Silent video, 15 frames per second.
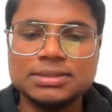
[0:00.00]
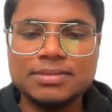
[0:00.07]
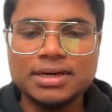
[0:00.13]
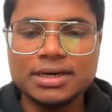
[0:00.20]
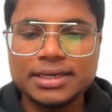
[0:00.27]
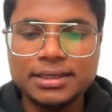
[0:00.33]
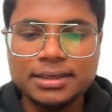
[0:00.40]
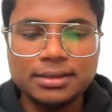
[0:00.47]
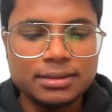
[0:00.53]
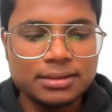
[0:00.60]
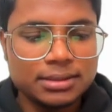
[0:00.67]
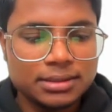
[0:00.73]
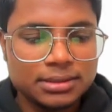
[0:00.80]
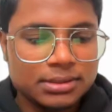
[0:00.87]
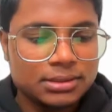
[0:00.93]
key.
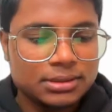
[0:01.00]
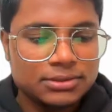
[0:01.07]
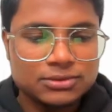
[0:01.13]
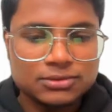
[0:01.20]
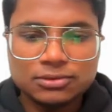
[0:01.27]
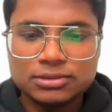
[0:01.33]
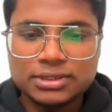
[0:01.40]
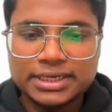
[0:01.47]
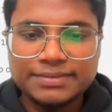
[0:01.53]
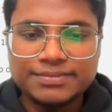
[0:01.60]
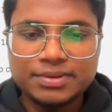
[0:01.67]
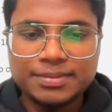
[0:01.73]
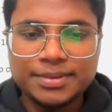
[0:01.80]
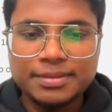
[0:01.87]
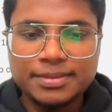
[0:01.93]
So that
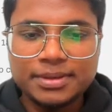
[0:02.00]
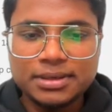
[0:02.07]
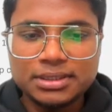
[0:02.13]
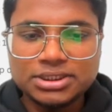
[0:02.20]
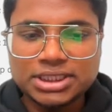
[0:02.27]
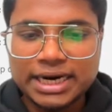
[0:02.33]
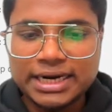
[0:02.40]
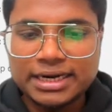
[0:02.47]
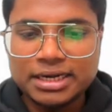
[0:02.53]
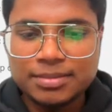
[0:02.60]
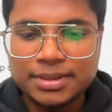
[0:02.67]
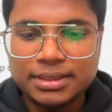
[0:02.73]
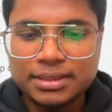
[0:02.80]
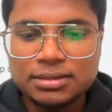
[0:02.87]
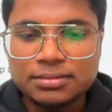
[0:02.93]
will be our child
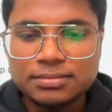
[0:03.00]
comment